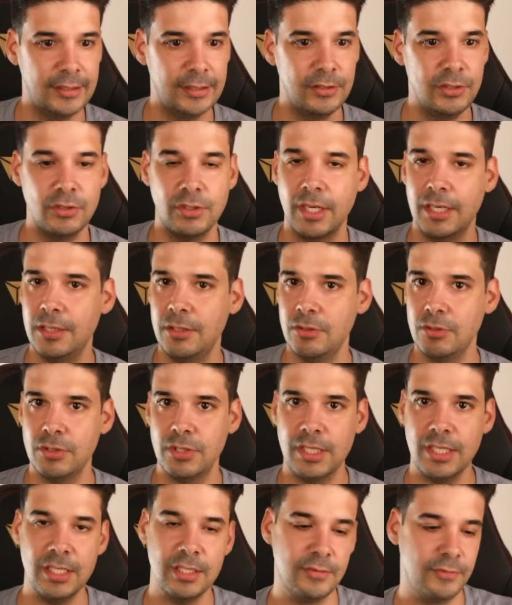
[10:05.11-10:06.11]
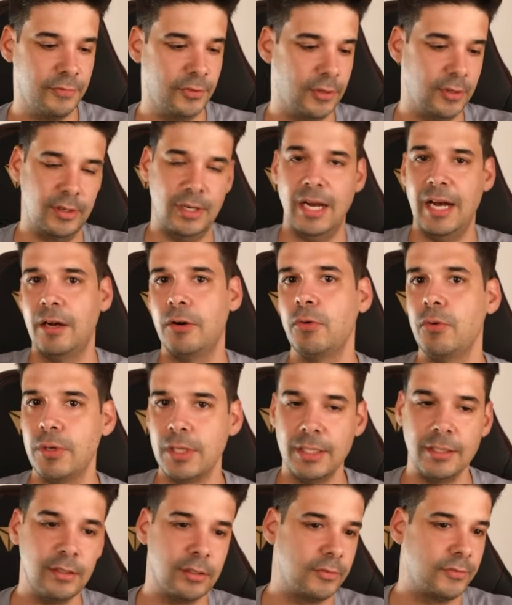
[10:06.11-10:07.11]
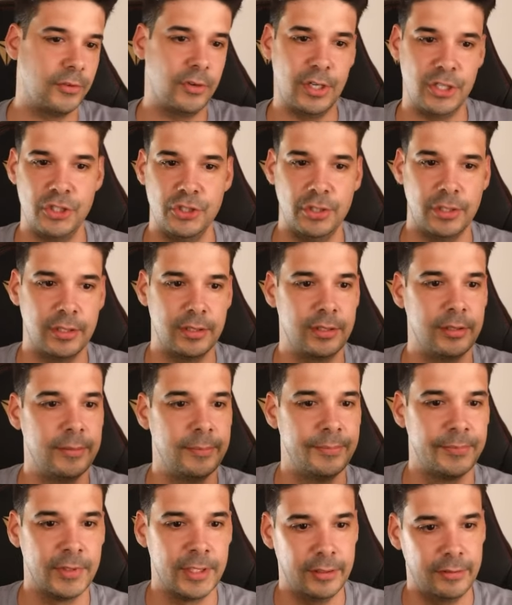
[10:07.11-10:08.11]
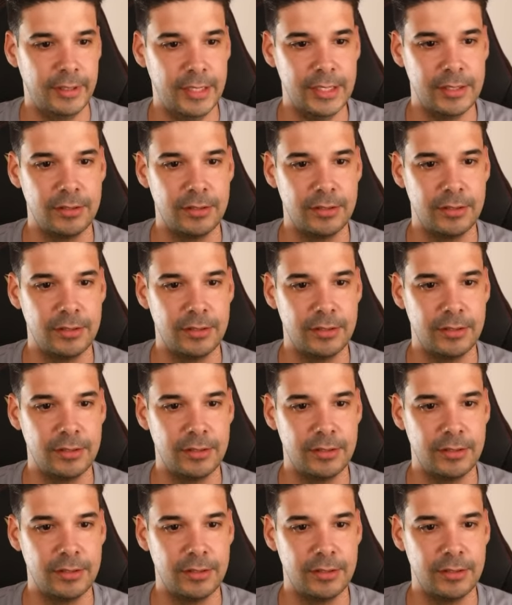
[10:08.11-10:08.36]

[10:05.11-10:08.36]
You can use this for a hoodie or for a shirt, right?